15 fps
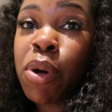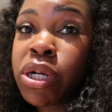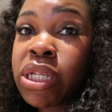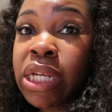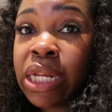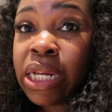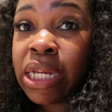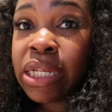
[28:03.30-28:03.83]

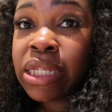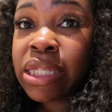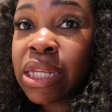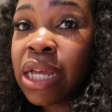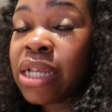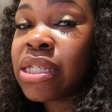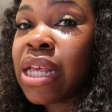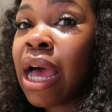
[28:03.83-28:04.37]
martinis
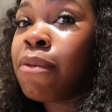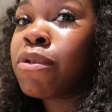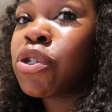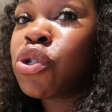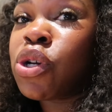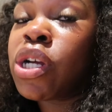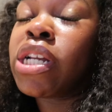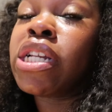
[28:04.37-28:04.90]
because I
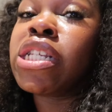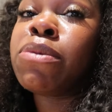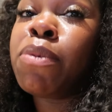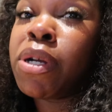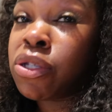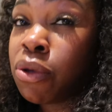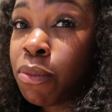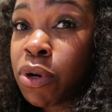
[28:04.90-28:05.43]
was drinking
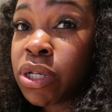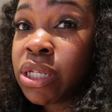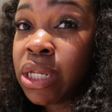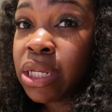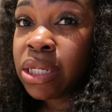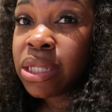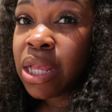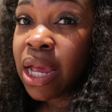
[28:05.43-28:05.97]
espresso
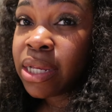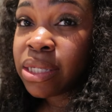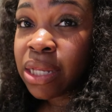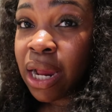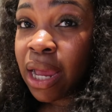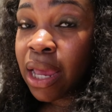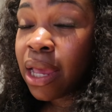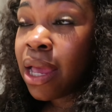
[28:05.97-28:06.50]
martinis last
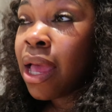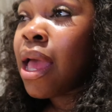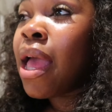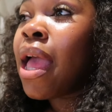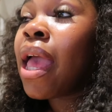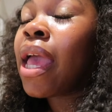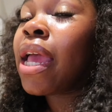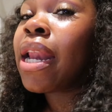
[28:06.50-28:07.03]
night
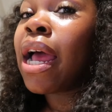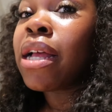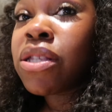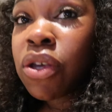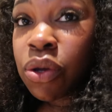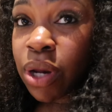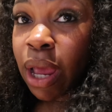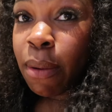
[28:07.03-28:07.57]
and I
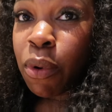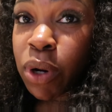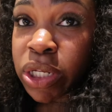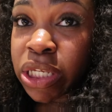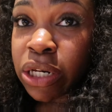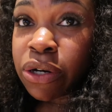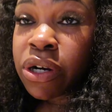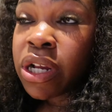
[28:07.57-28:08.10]
told that
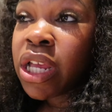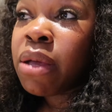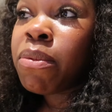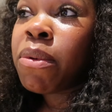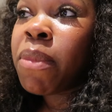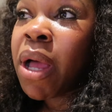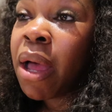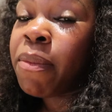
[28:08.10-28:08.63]
bartender to keep
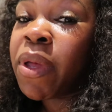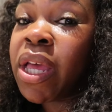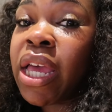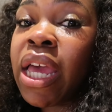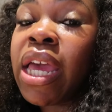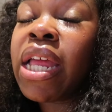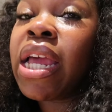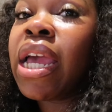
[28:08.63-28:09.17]
them
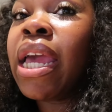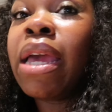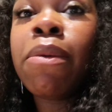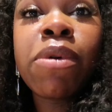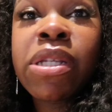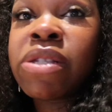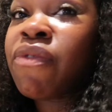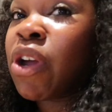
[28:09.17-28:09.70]
coming and he
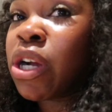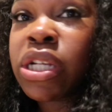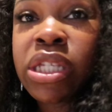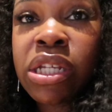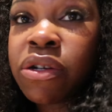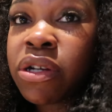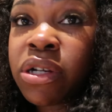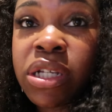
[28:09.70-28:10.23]
was very
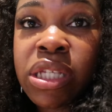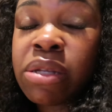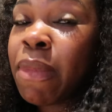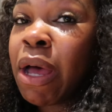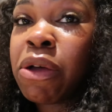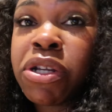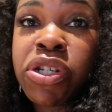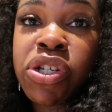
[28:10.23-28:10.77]
serious
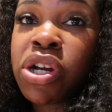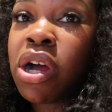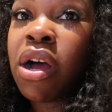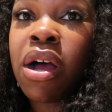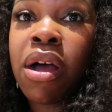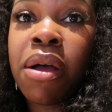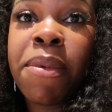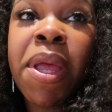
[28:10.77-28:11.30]
about his
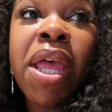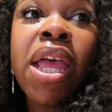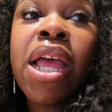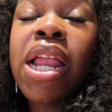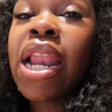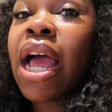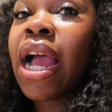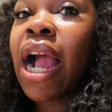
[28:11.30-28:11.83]
job.
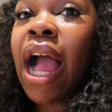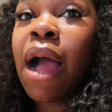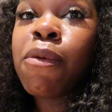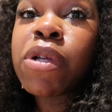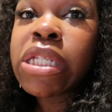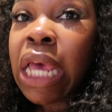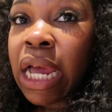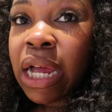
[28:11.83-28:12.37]
Like I
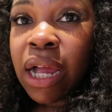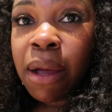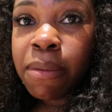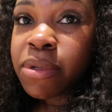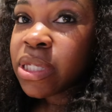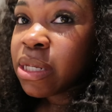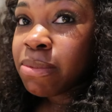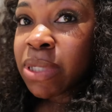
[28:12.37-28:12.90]
would take a
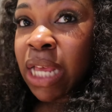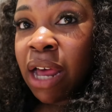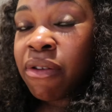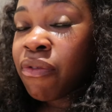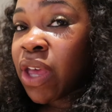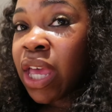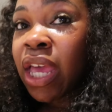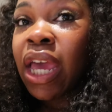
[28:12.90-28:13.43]
couple sips out
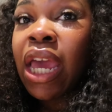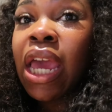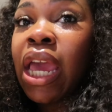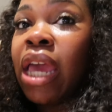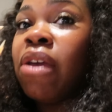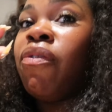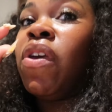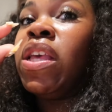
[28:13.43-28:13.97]
of it
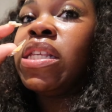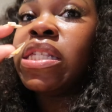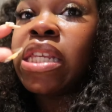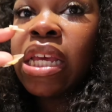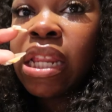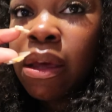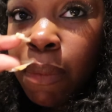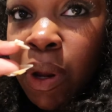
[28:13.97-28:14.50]
and if he
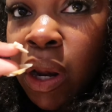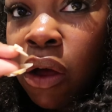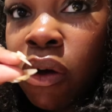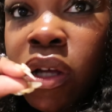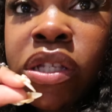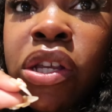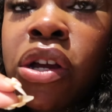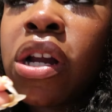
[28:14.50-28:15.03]
seen it
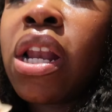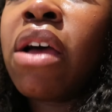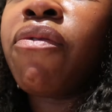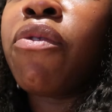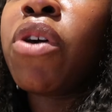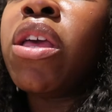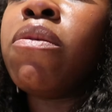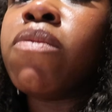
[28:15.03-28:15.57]
below a certain
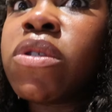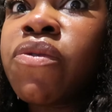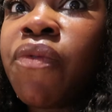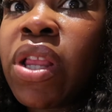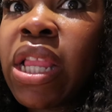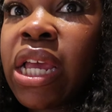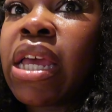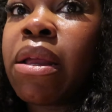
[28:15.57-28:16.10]
level, he was
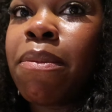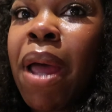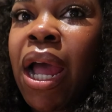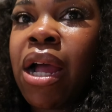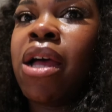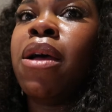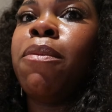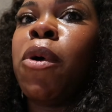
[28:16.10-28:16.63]
filling it
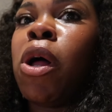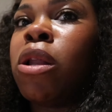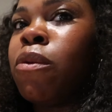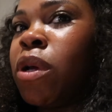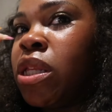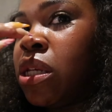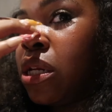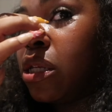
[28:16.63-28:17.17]
back up all the
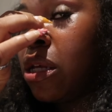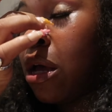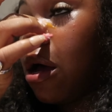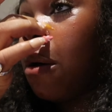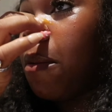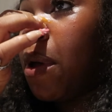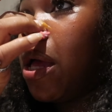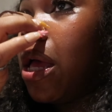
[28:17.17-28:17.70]
way to the
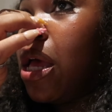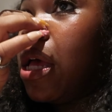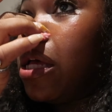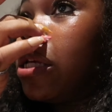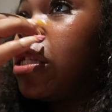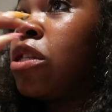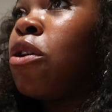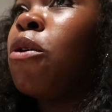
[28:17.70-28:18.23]
top.
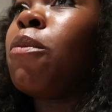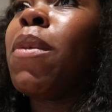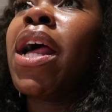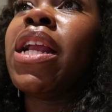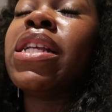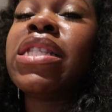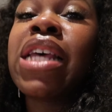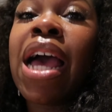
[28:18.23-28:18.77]
So
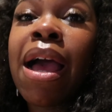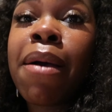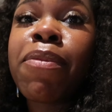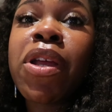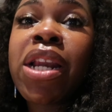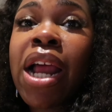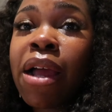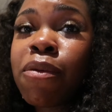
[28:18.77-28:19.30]
by the
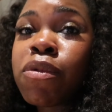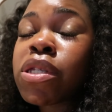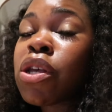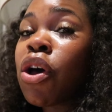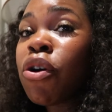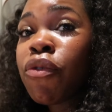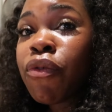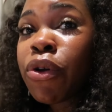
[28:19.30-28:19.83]
time the night was
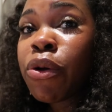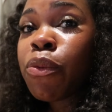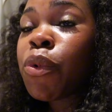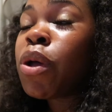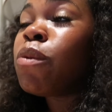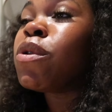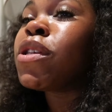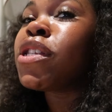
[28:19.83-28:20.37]
over,
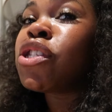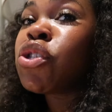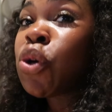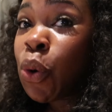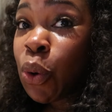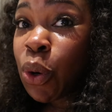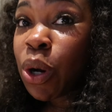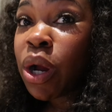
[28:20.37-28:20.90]
we was
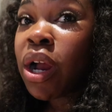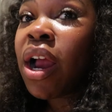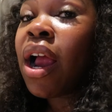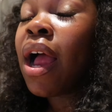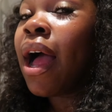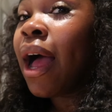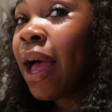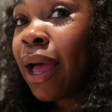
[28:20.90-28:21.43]
tore
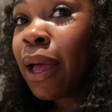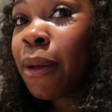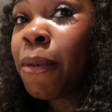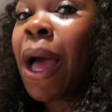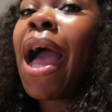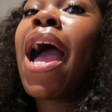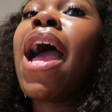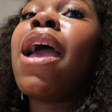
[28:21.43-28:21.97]

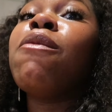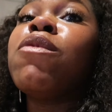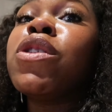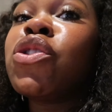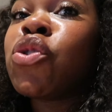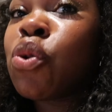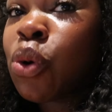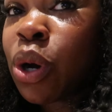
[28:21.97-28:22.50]
up. I
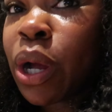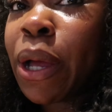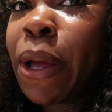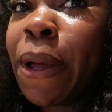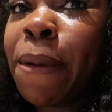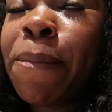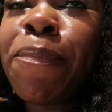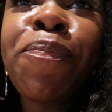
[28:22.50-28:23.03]
was tore
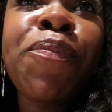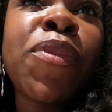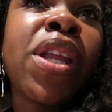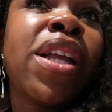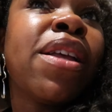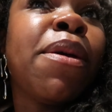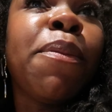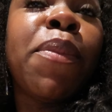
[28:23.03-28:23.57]
up.
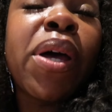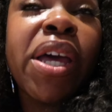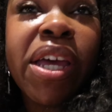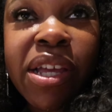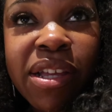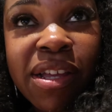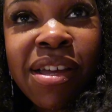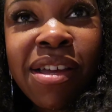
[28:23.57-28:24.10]

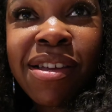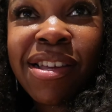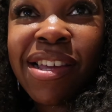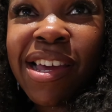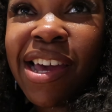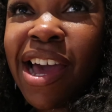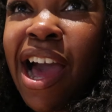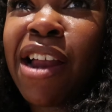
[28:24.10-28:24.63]
But
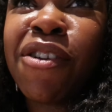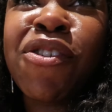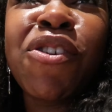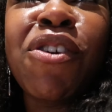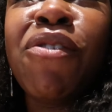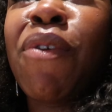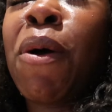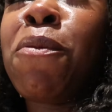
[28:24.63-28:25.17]
yeah, I don't
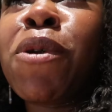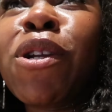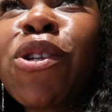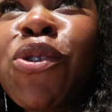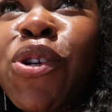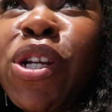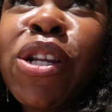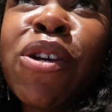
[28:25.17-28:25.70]
know if I want to
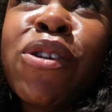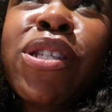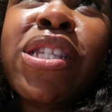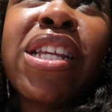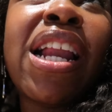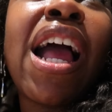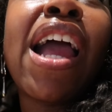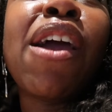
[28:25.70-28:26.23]
drink those
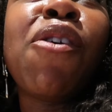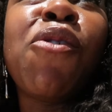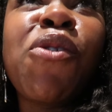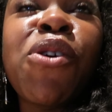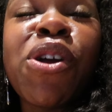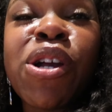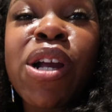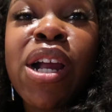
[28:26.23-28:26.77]
tonight
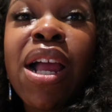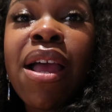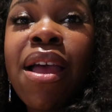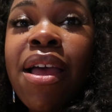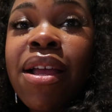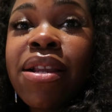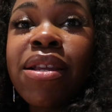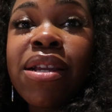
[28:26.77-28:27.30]
or
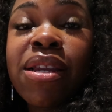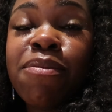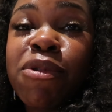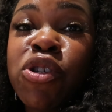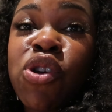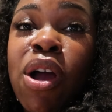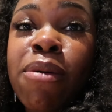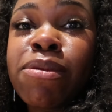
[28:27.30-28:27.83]
the
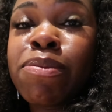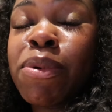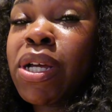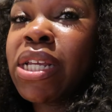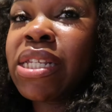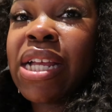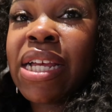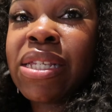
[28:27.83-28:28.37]
lemon drops
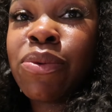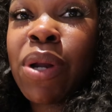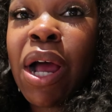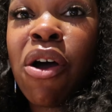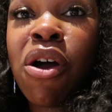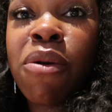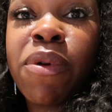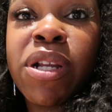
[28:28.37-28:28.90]
because that's what
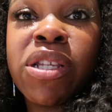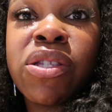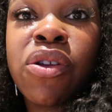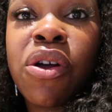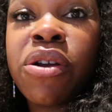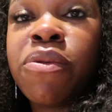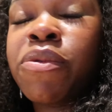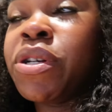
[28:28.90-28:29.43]
I already
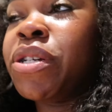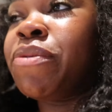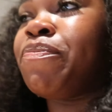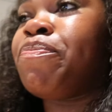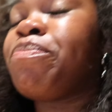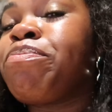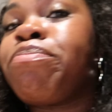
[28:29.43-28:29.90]
started with.